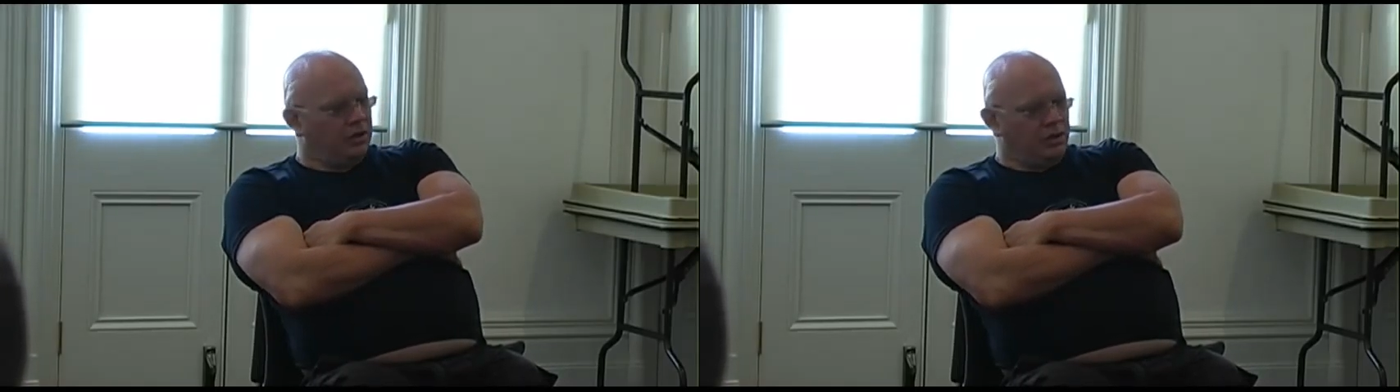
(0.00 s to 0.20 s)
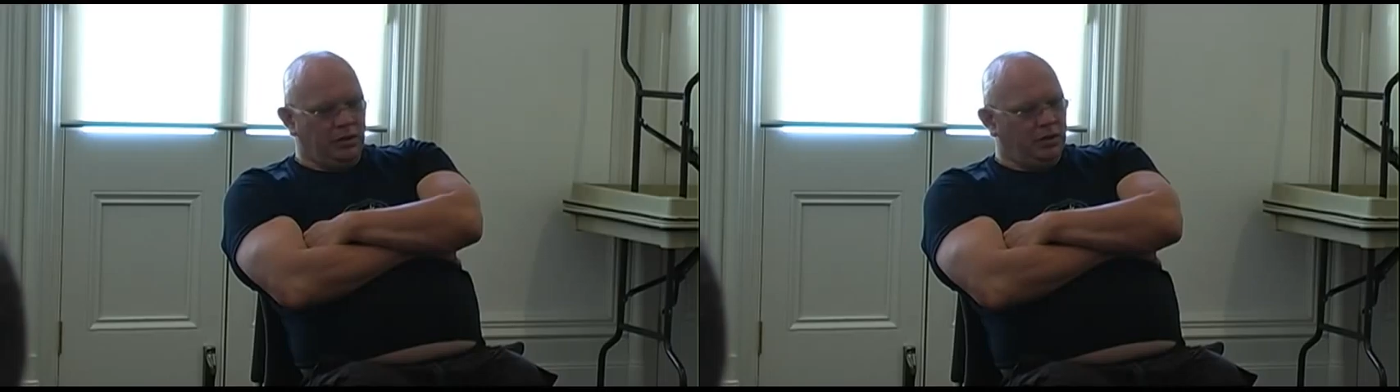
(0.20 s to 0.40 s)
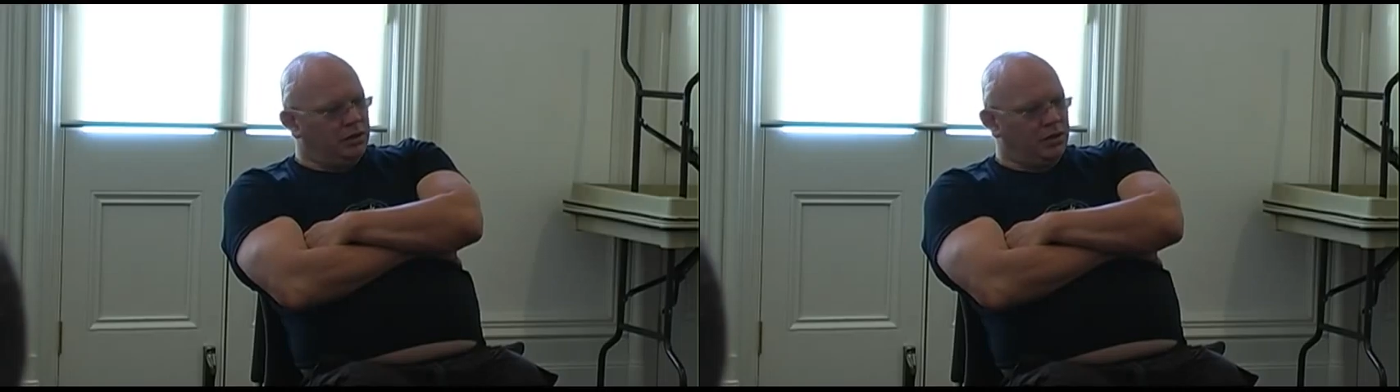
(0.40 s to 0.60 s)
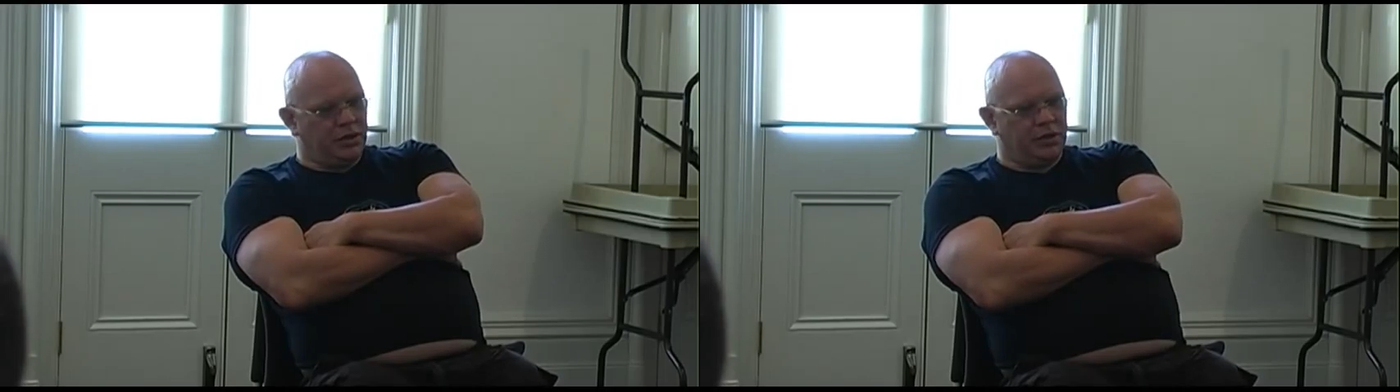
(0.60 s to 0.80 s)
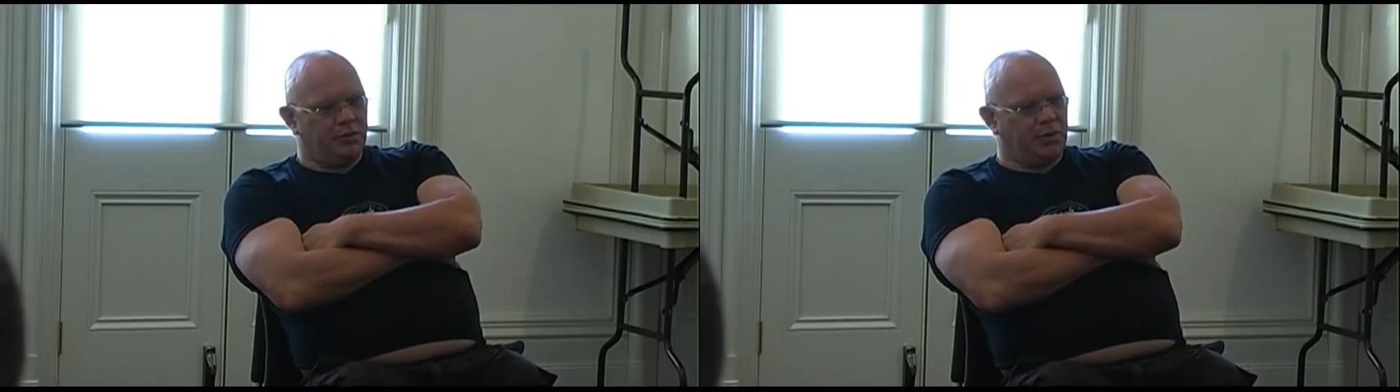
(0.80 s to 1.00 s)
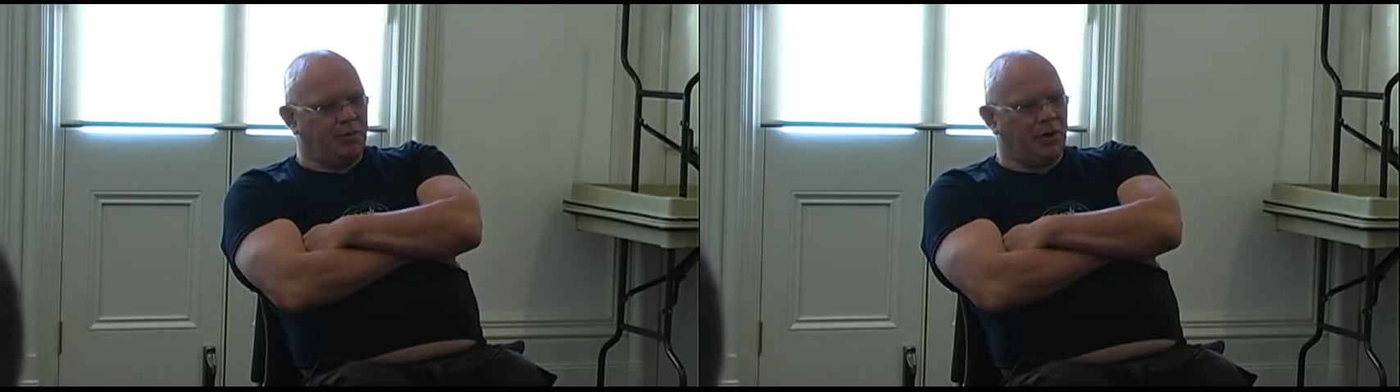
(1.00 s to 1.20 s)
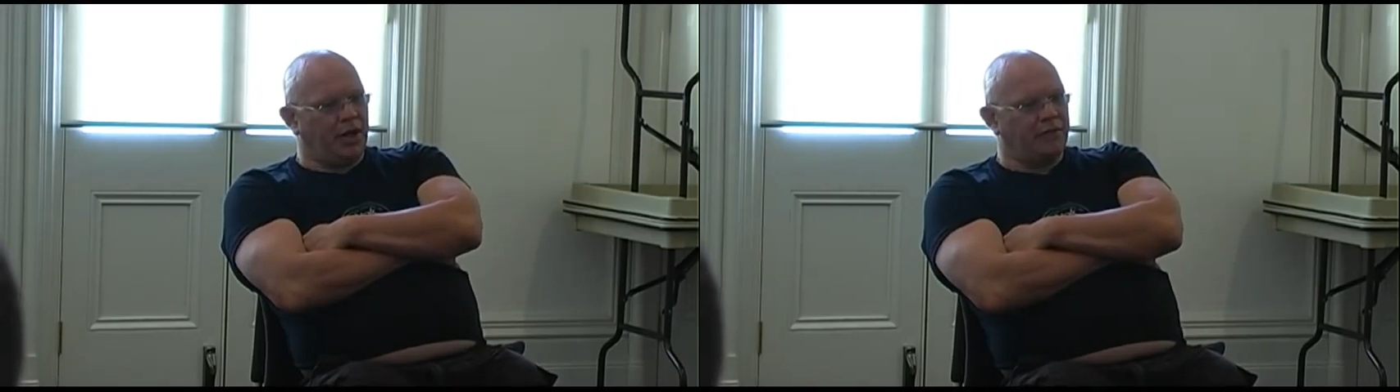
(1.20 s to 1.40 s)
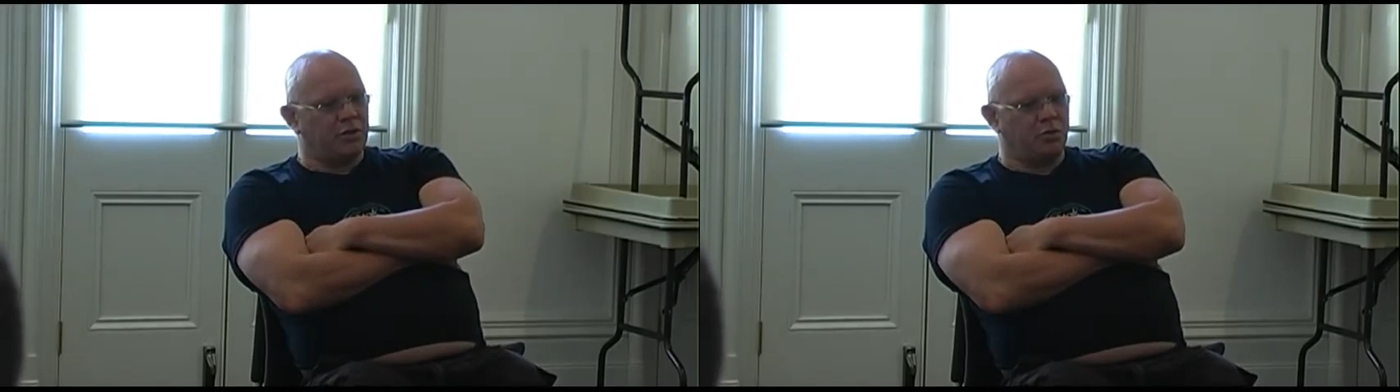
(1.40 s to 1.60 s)
people's massage. People
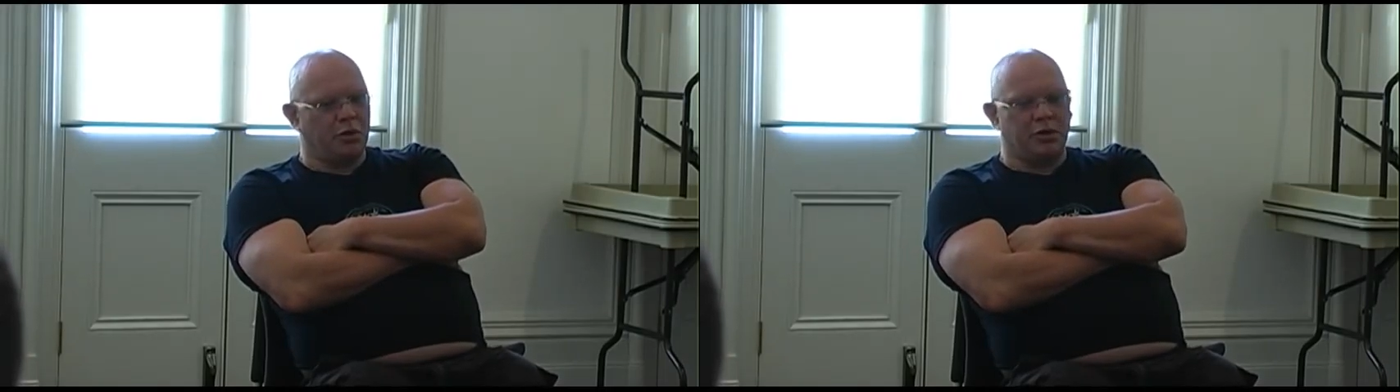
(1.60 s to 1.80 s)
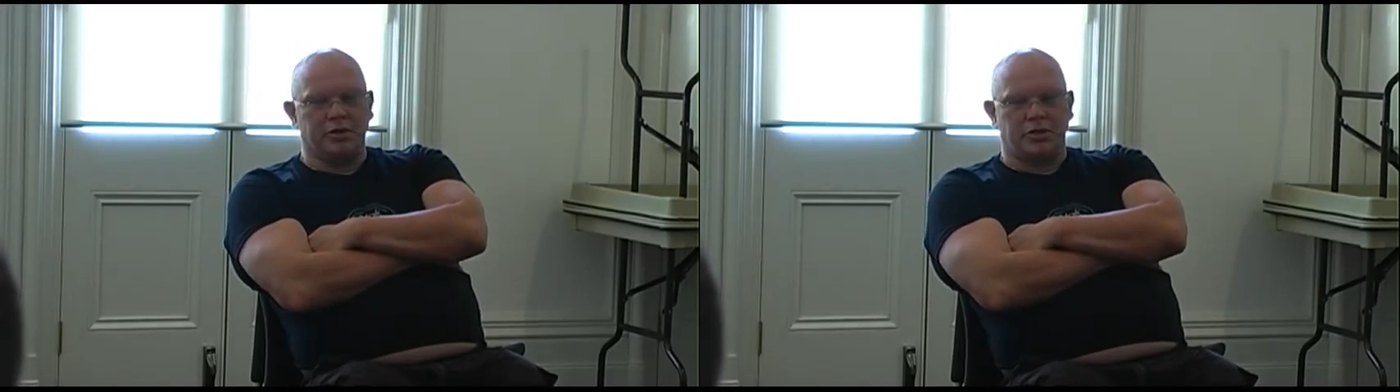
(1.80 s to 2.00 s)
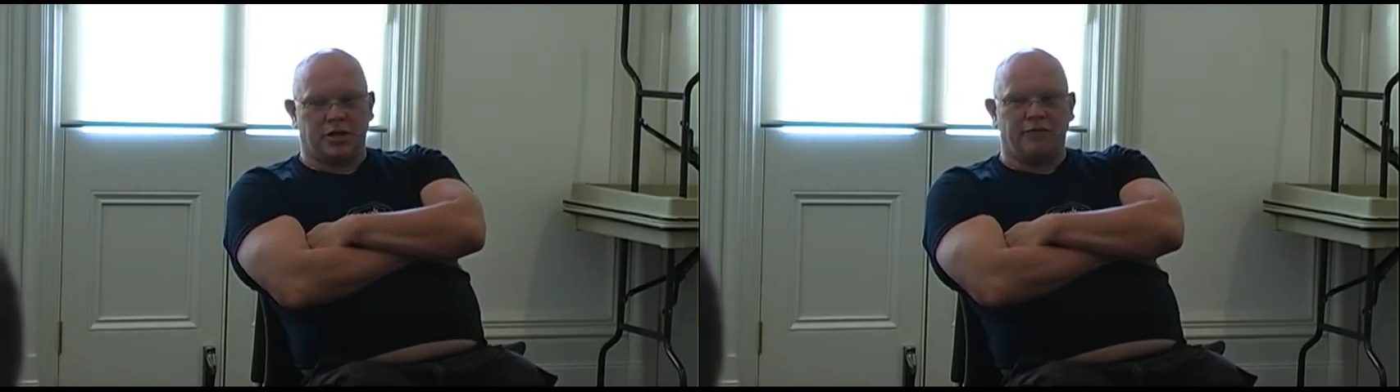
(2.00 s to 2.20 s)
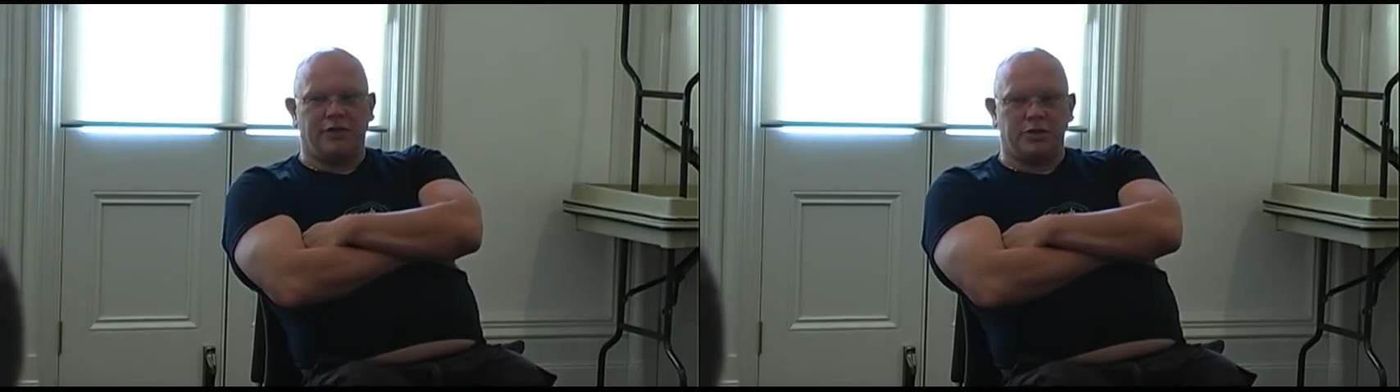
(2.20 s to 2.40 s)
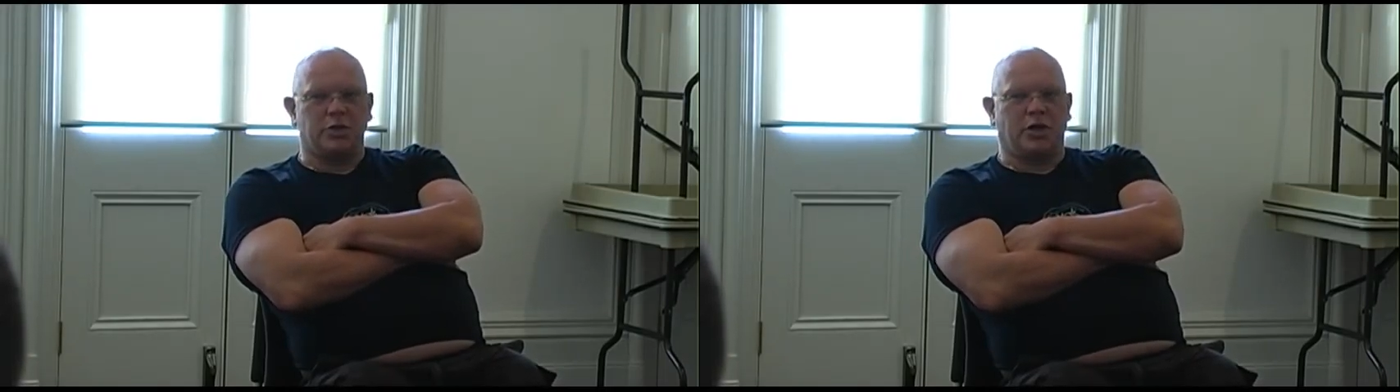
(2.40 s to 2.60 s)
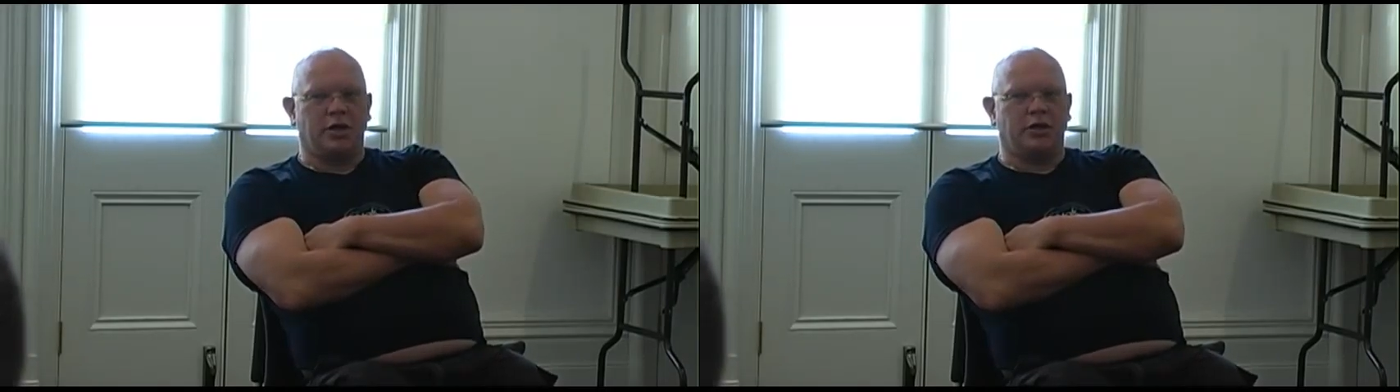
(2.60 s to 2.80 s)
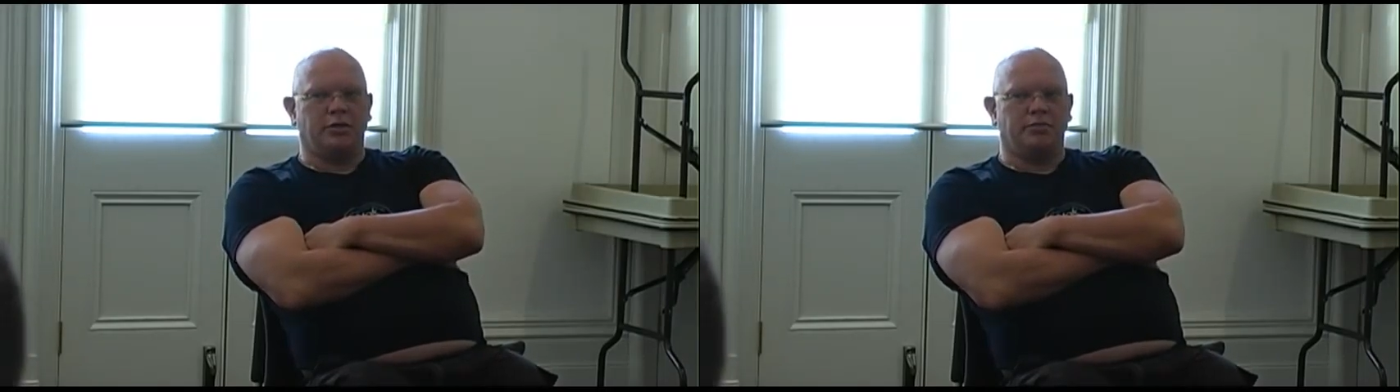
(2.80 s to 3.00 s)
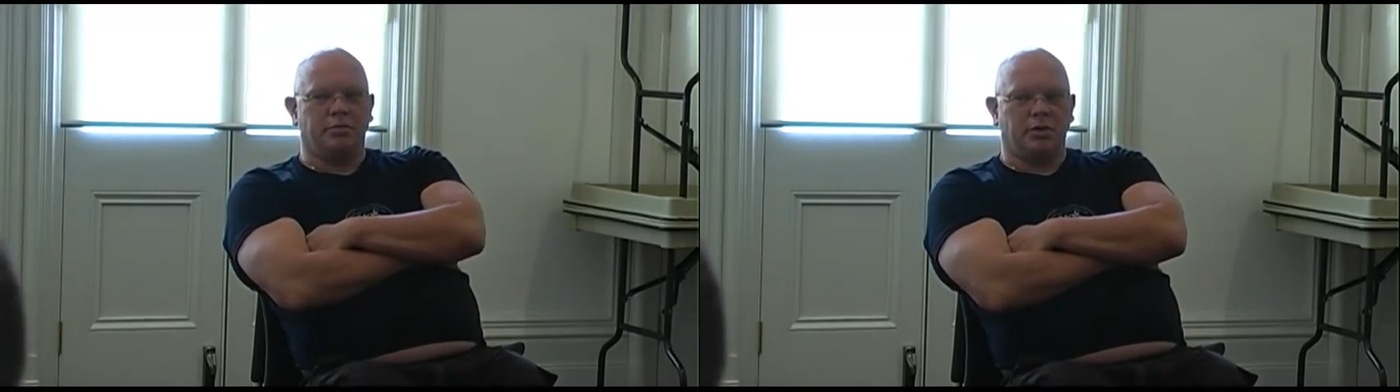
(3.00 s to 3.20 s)
have some weird stuff inside of
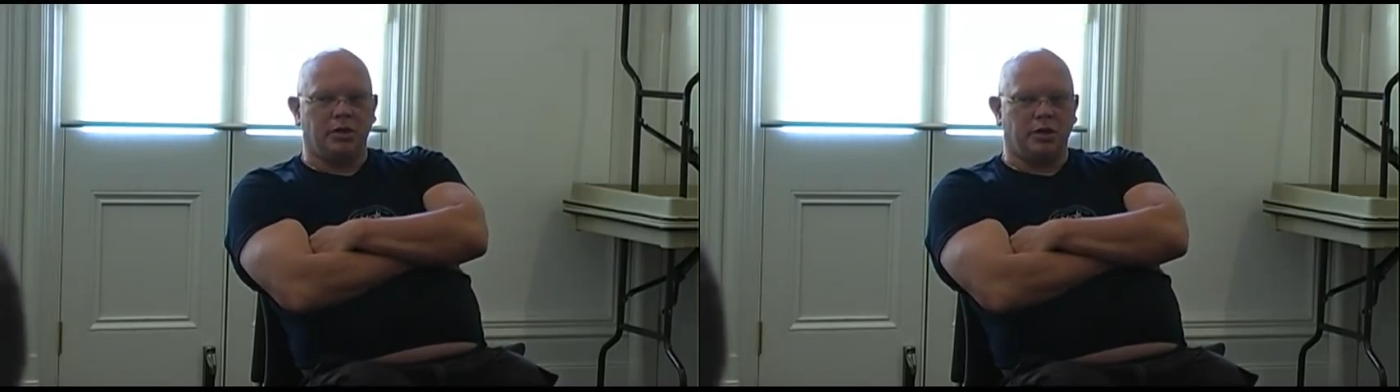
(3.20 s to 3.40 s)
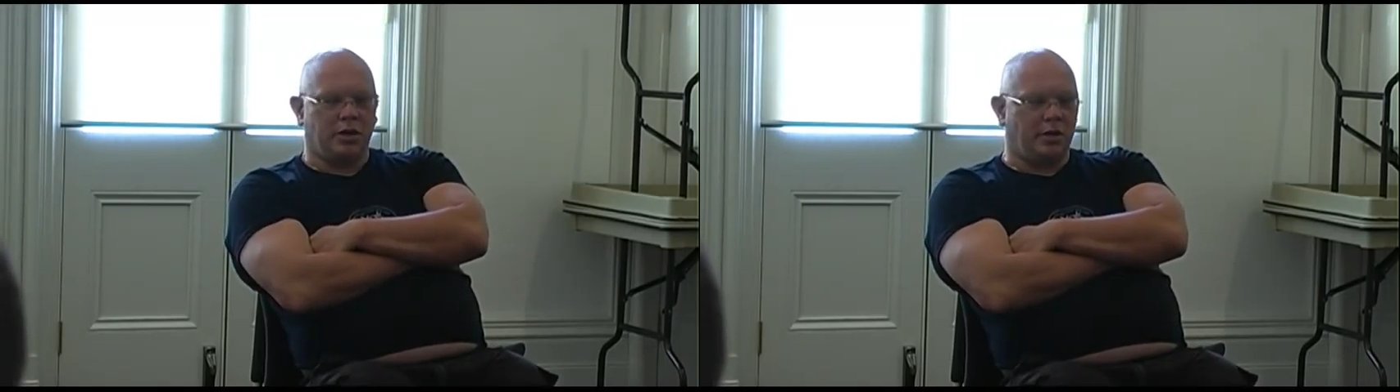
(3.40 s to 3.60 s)
them, you know.